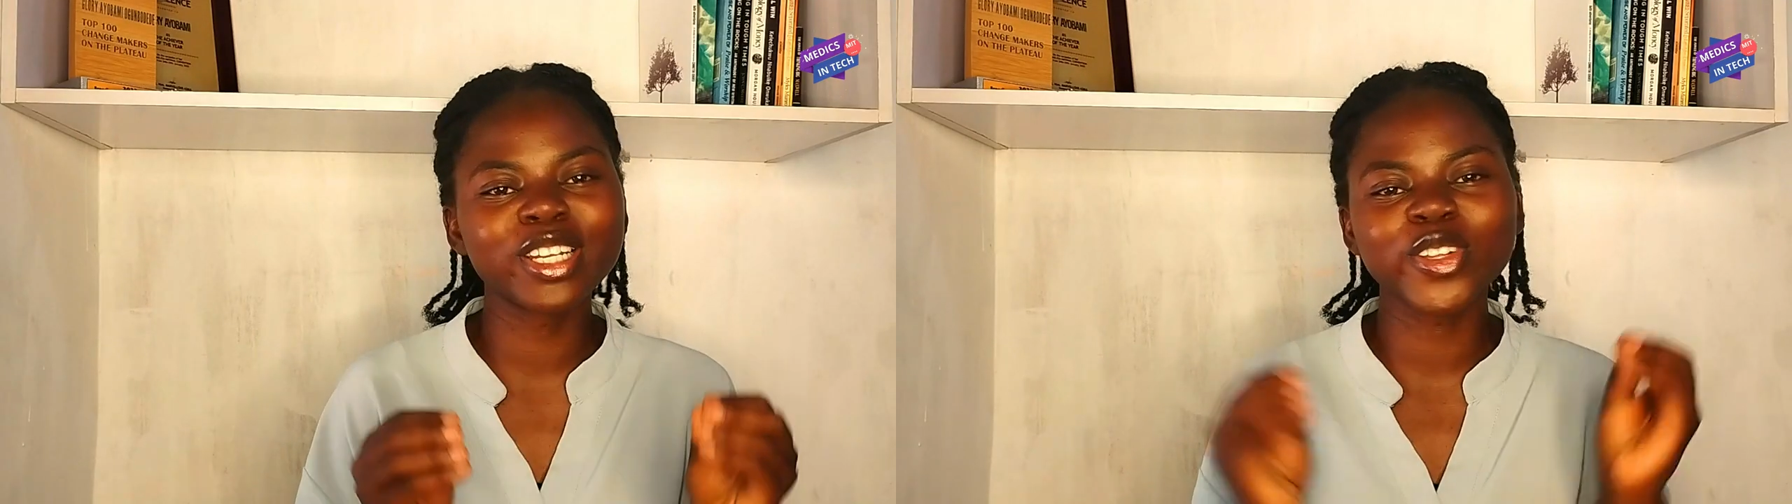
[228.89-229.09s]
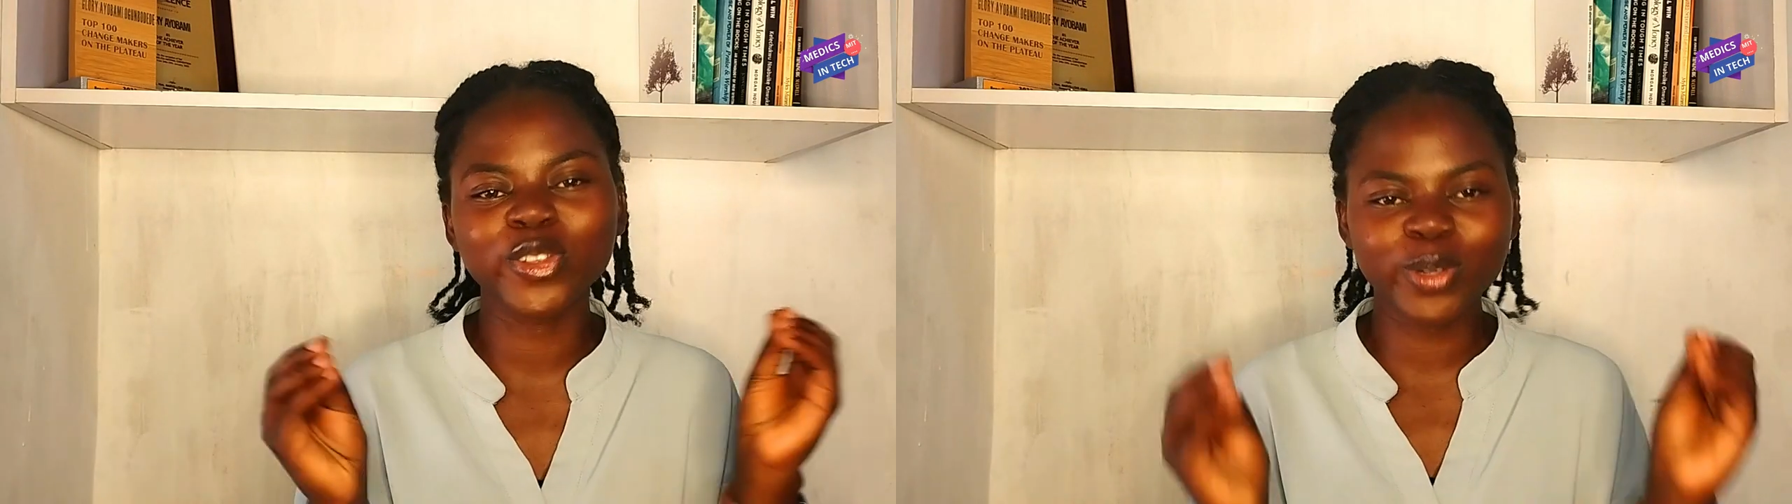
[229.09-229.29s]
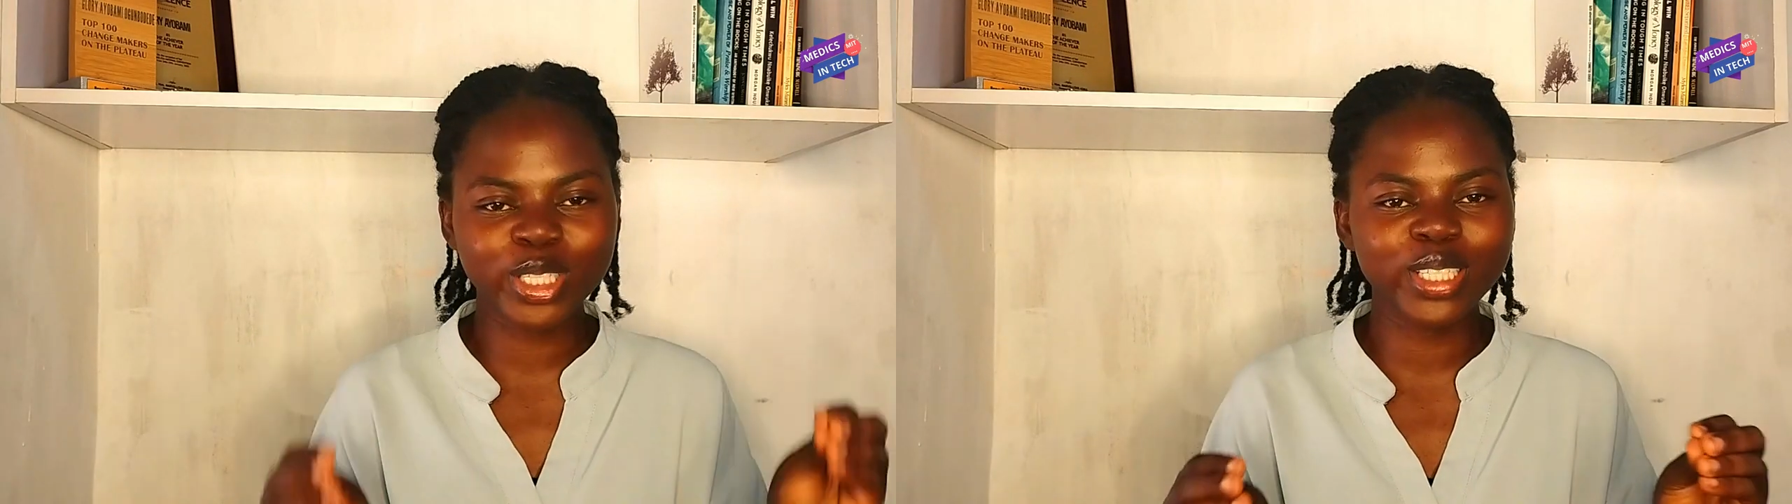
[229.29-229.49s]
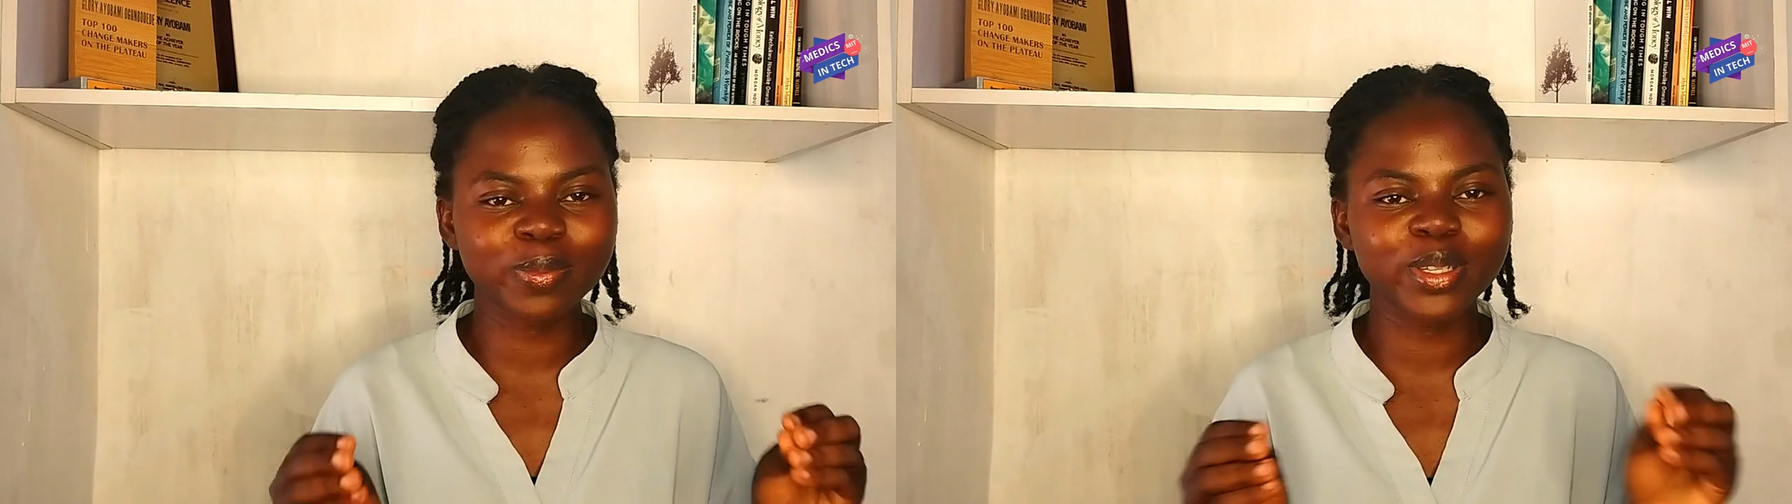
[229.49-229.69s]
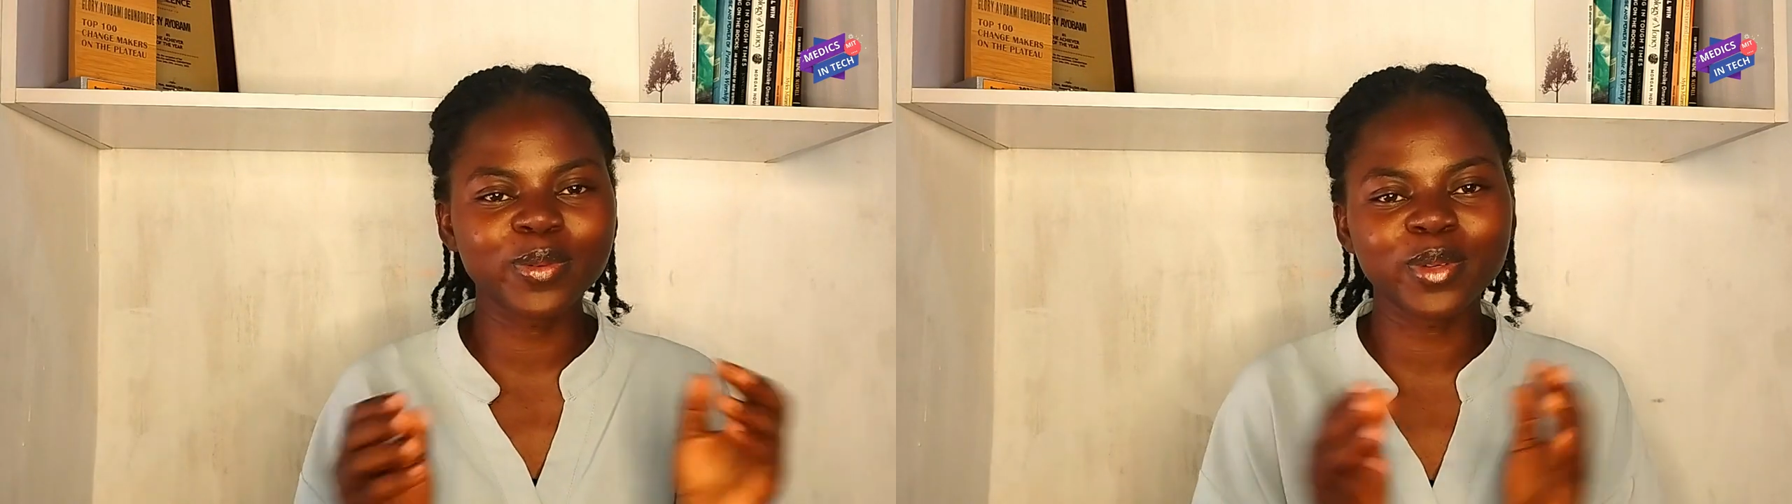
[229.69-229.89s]
interested
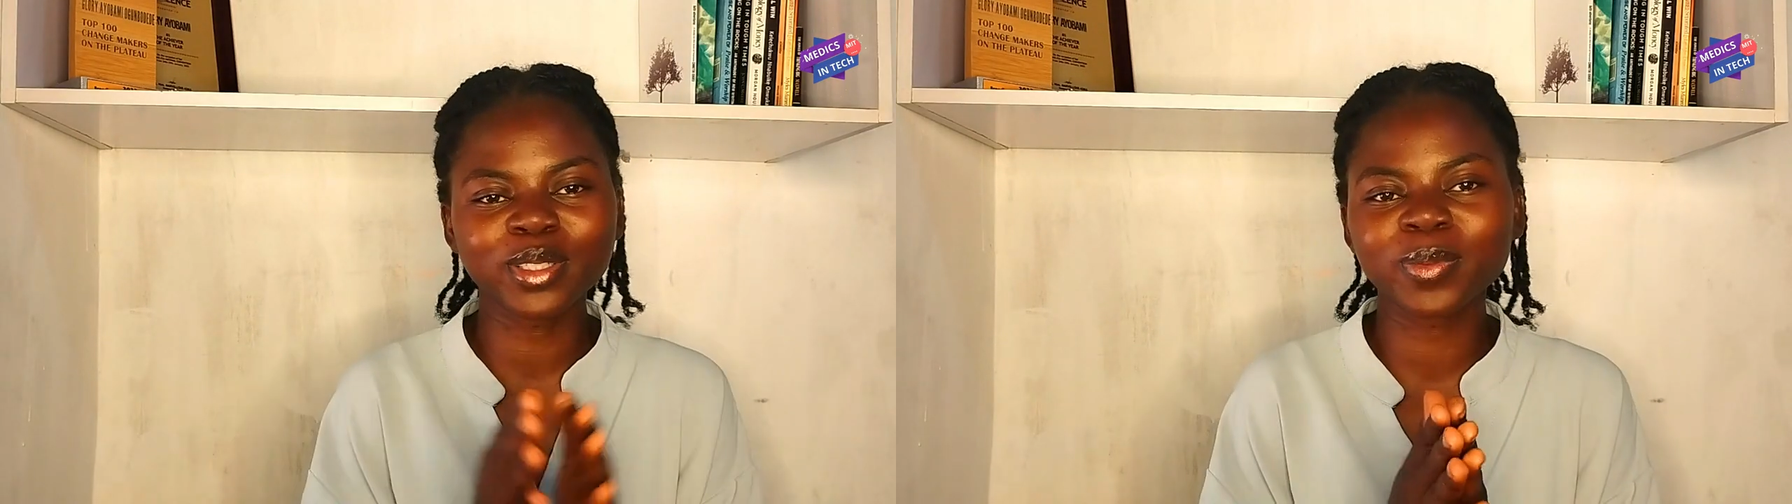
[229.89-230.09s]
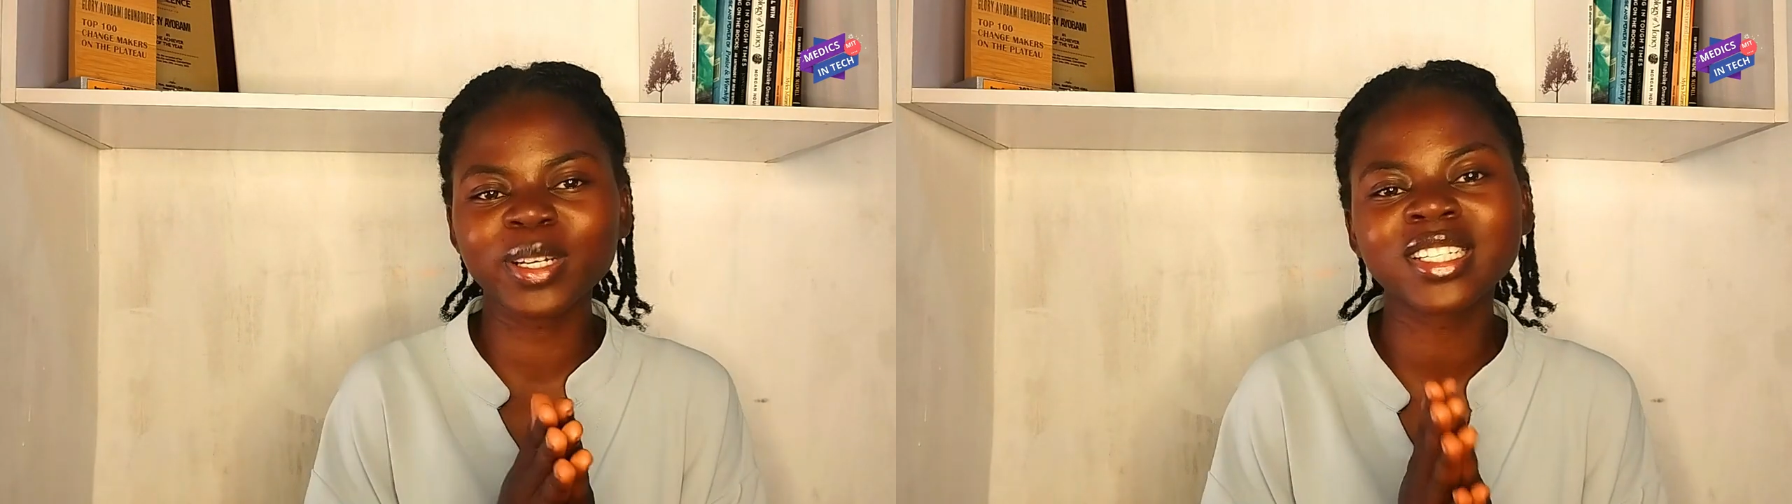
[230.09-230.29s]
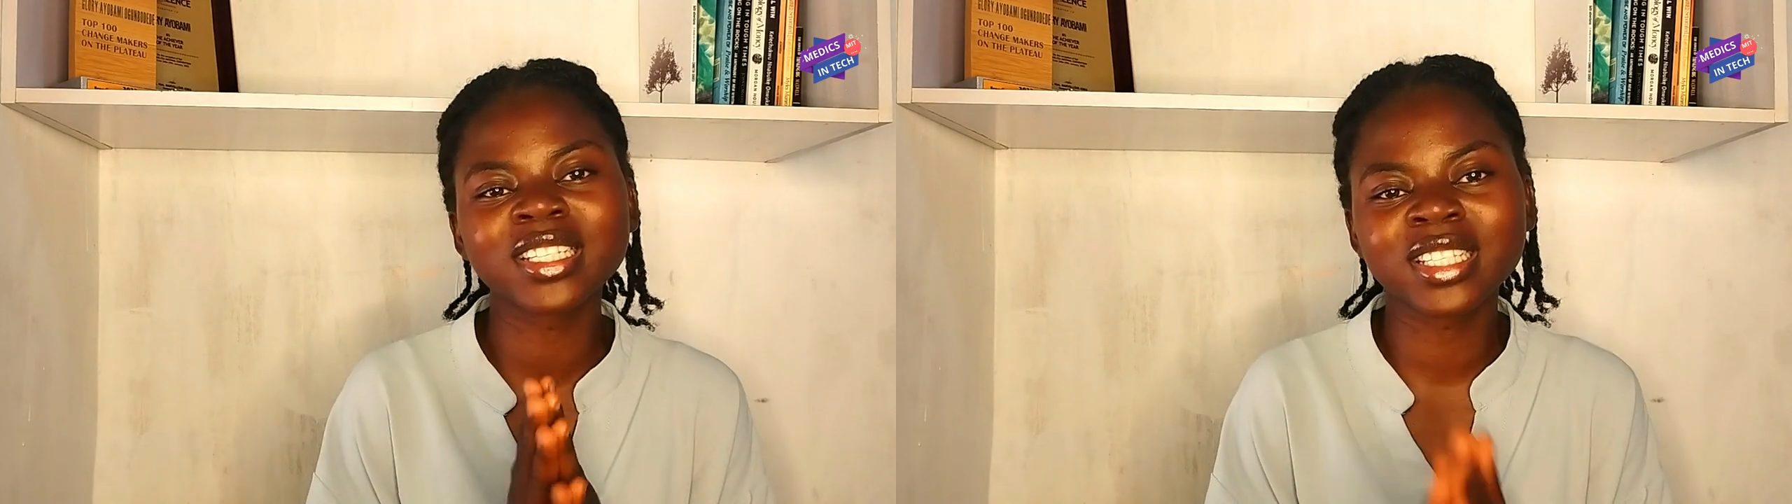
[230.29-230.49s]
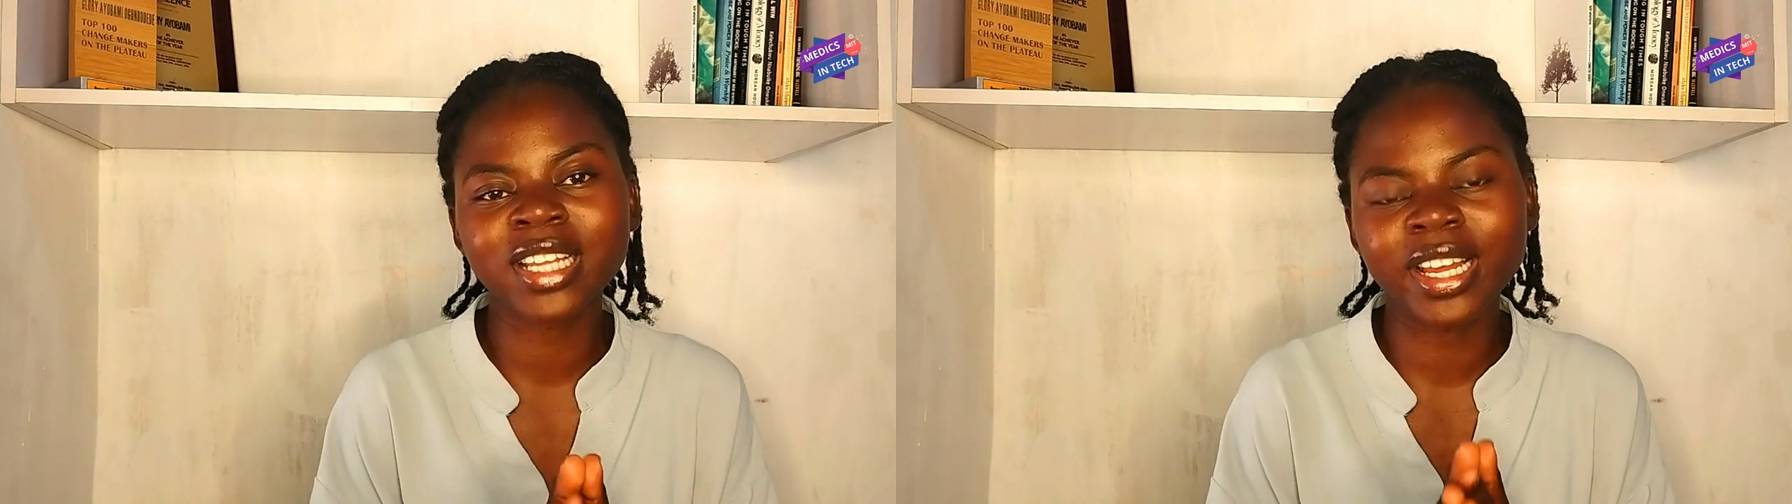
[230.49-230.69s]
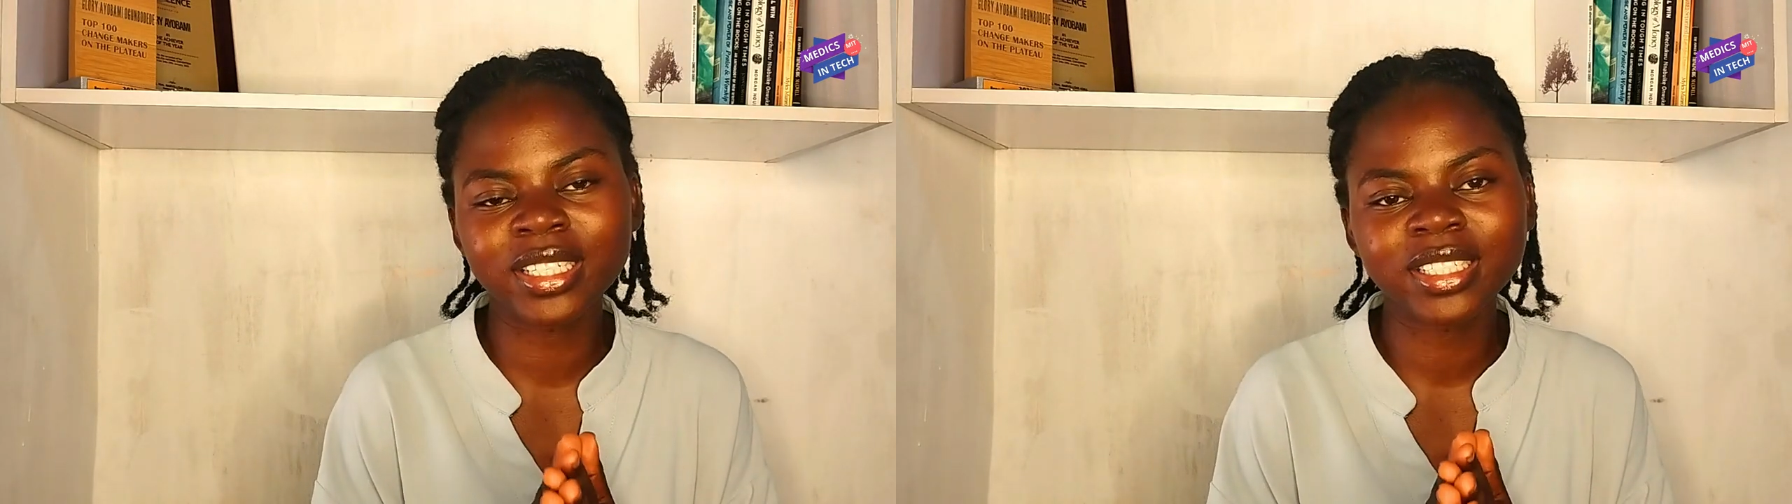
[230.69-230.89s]
me was when she said,